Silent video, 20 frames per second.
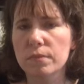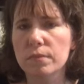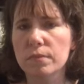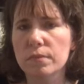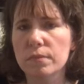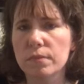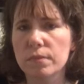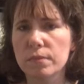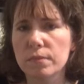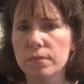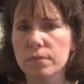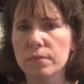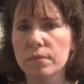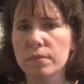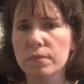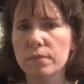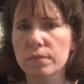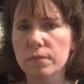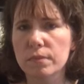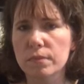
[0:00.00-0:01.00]

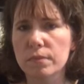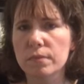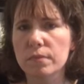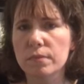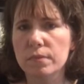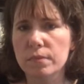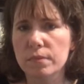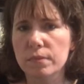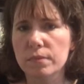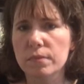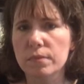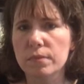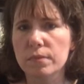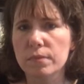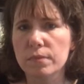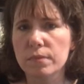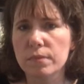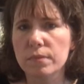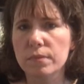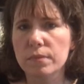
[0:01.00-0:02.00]

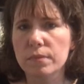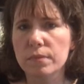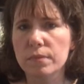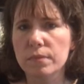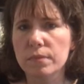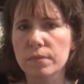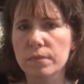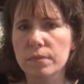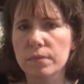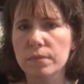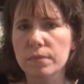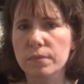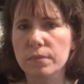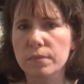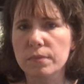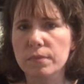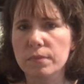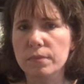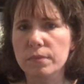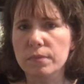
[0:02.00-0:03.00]

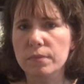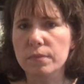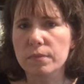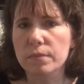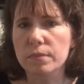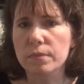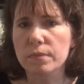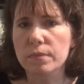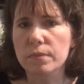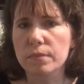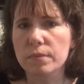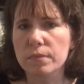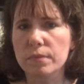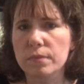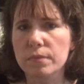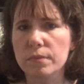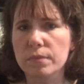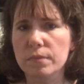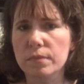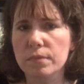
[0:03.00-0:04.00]

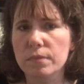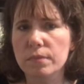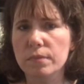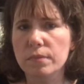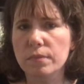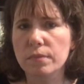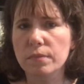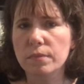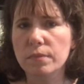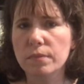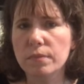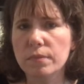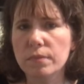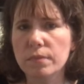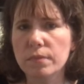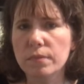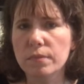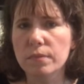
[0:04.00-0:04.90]
(silent)